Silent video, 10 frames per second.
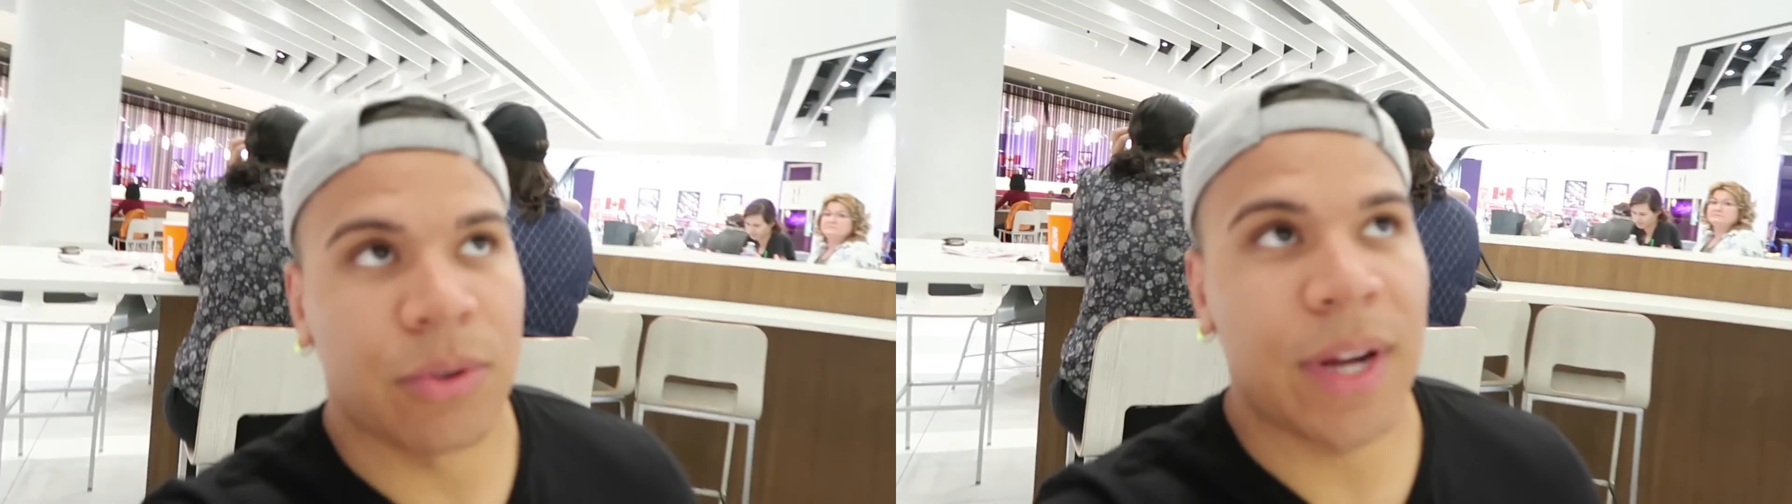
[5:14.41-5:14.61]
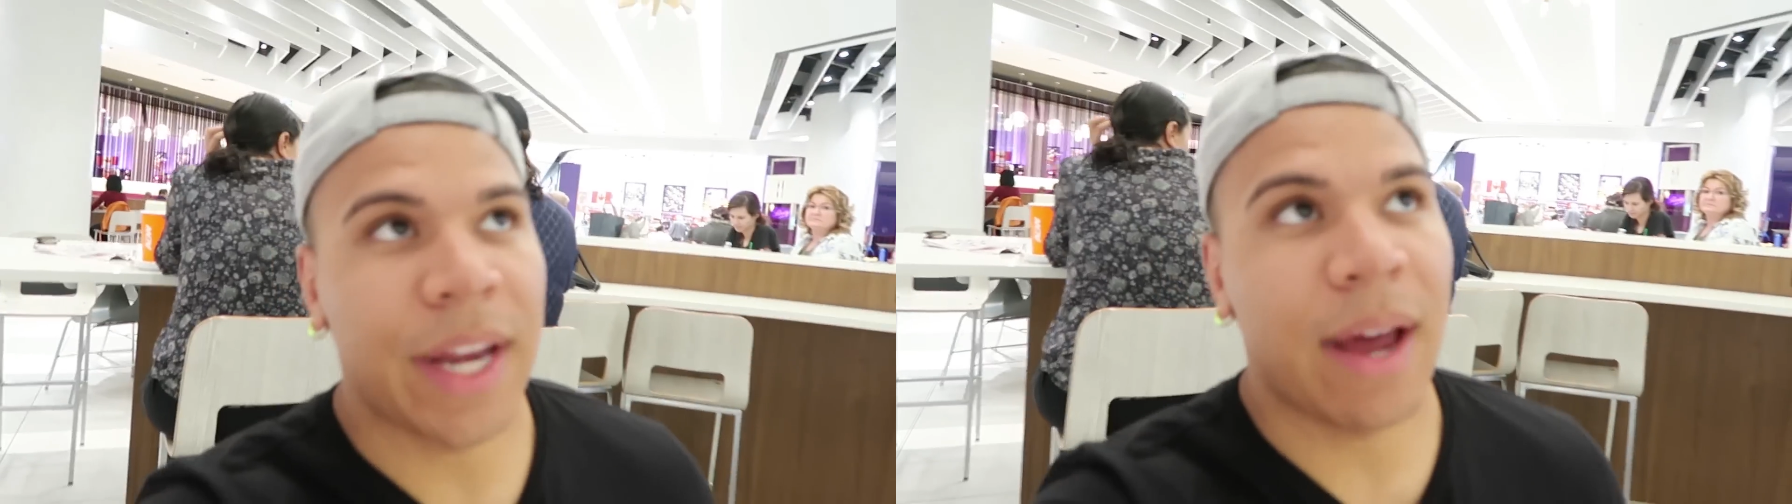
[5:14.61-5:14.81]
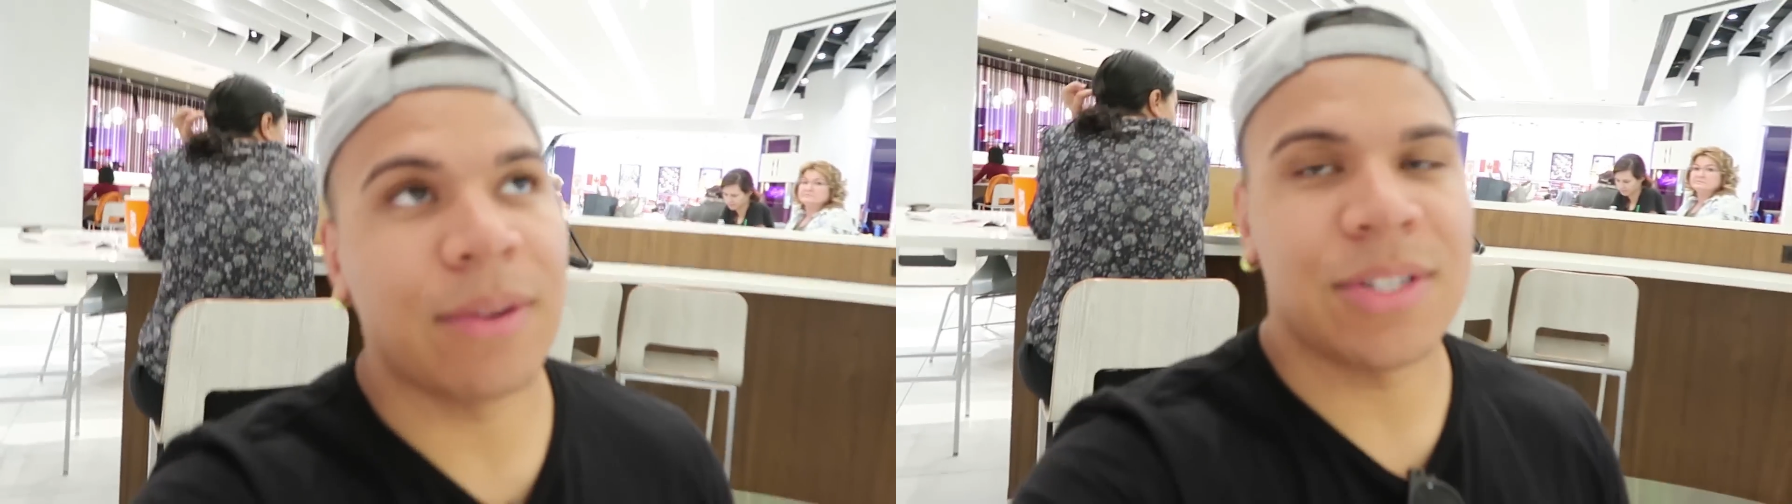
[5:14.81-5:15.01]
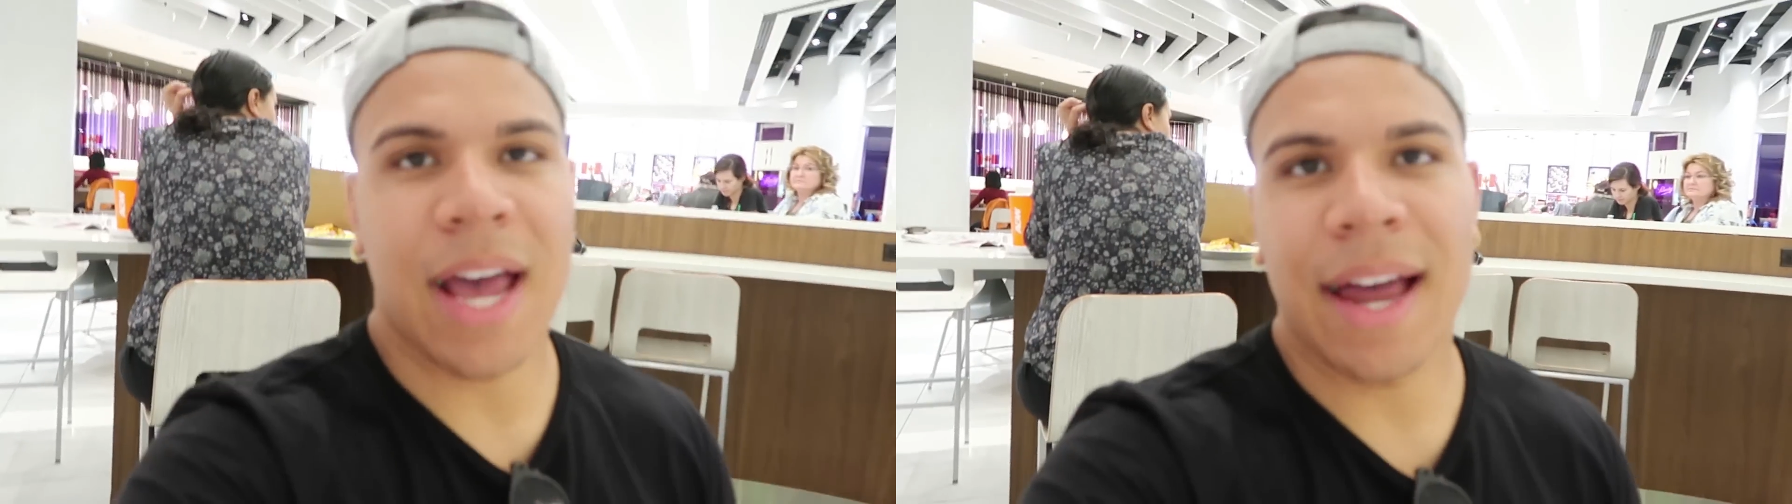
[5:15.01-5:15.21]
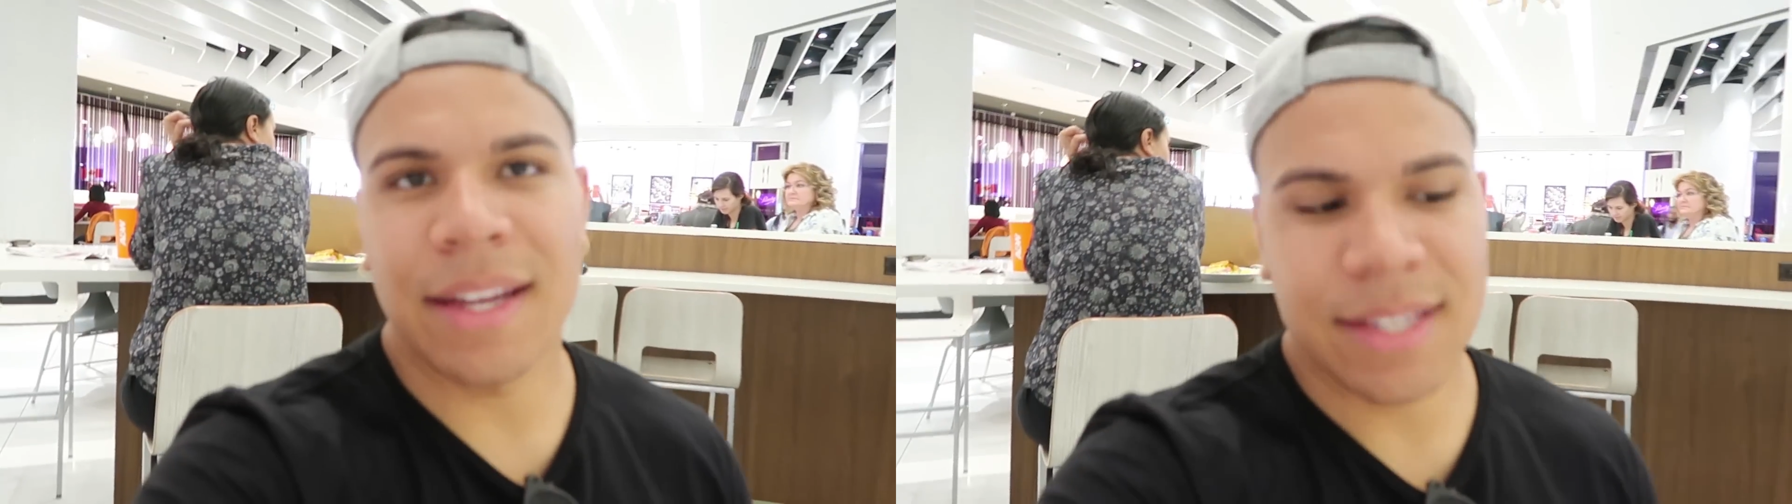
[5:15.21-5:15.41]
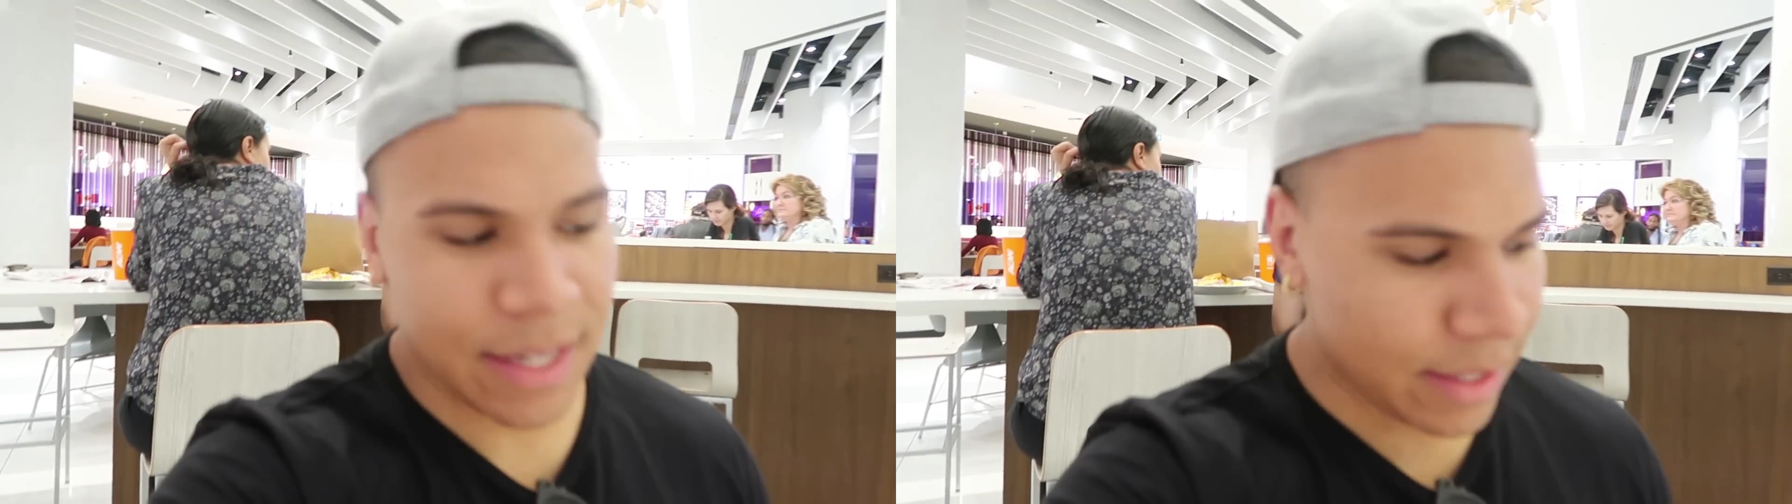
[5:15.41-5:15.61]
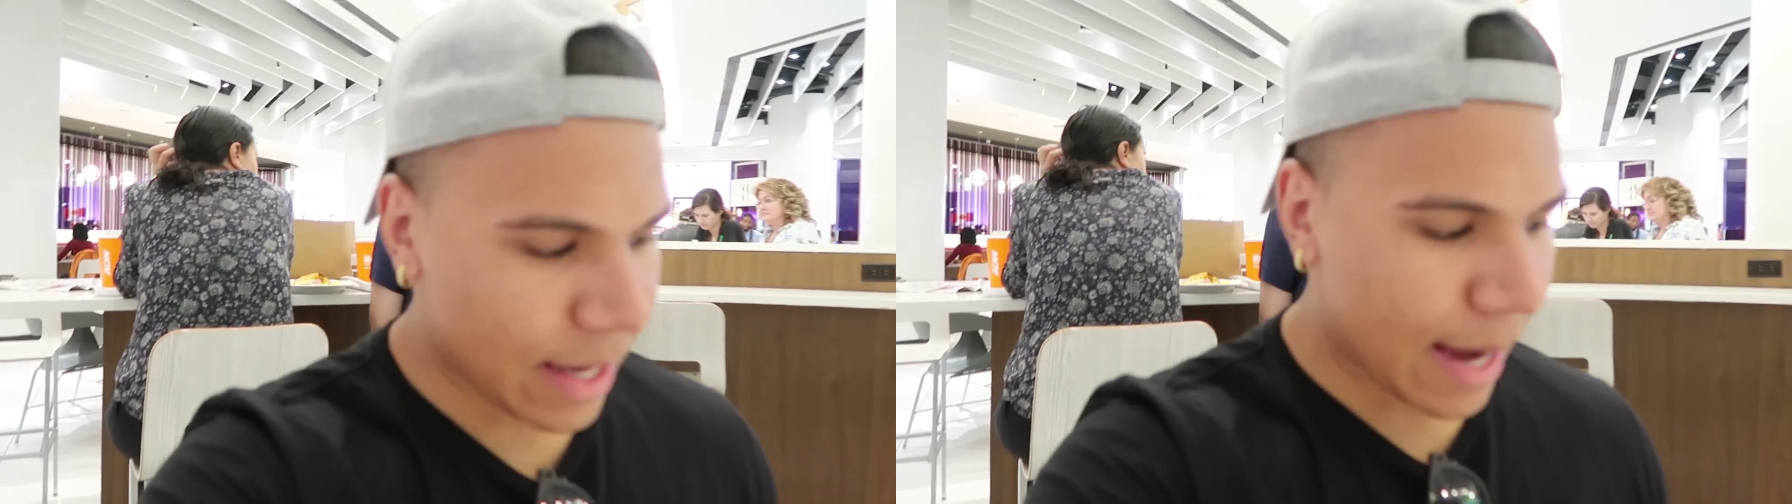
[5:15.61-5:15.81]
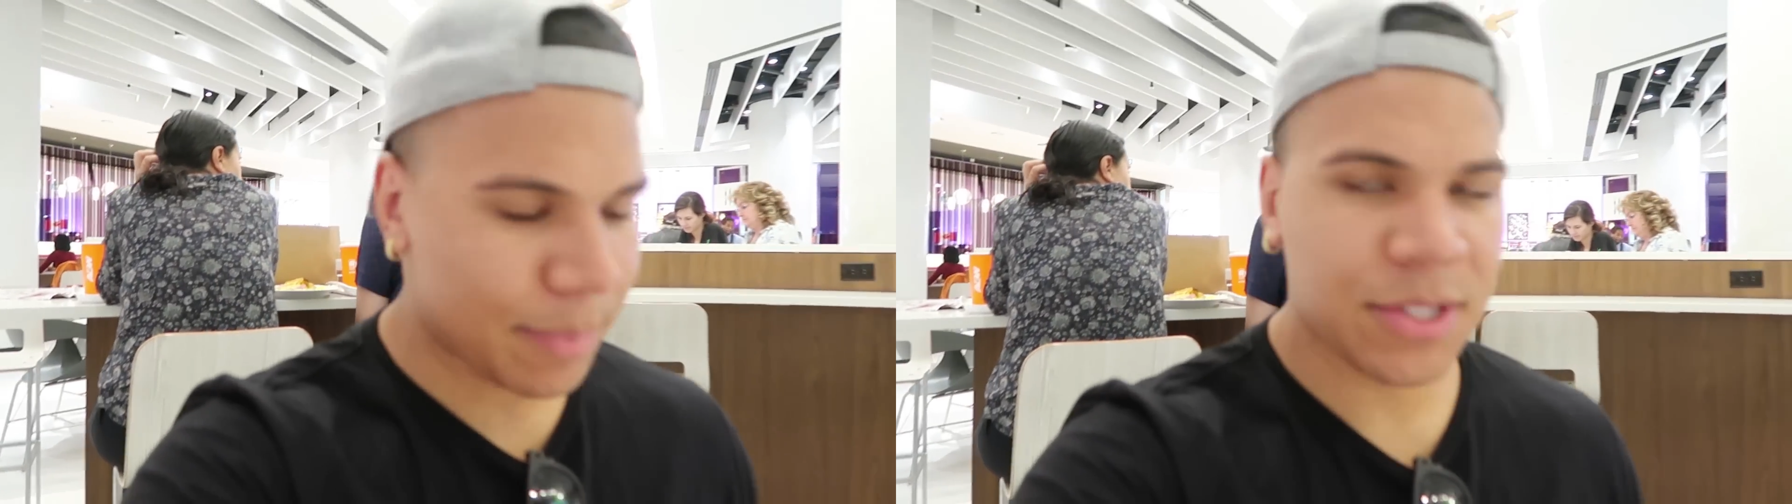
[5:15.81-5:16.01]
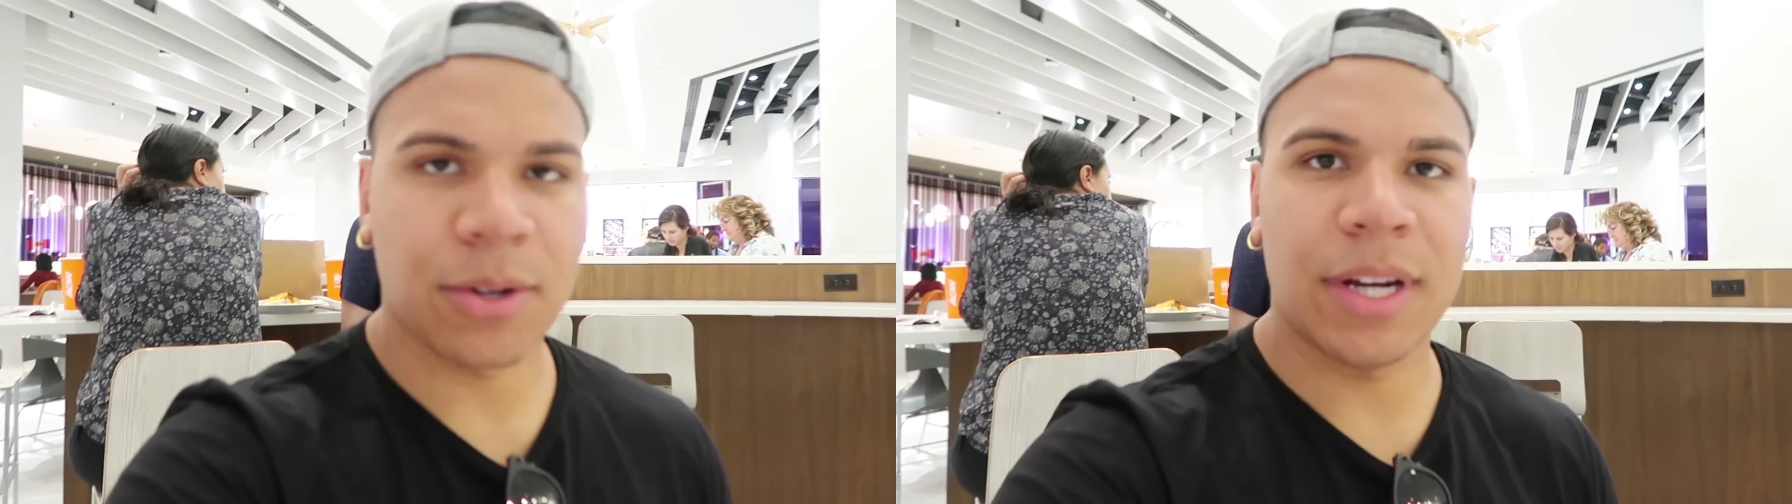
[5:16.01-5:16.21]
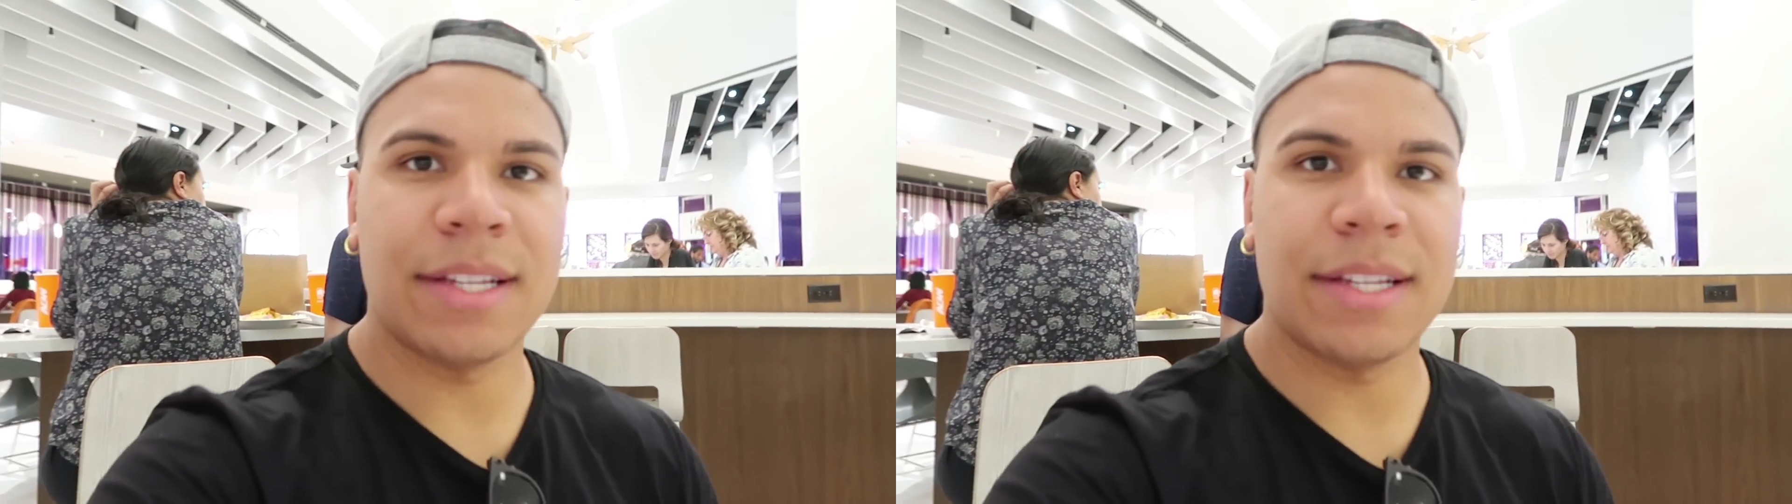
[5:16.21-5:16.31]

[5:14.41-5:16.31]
So right now, Jad is in the Apple store.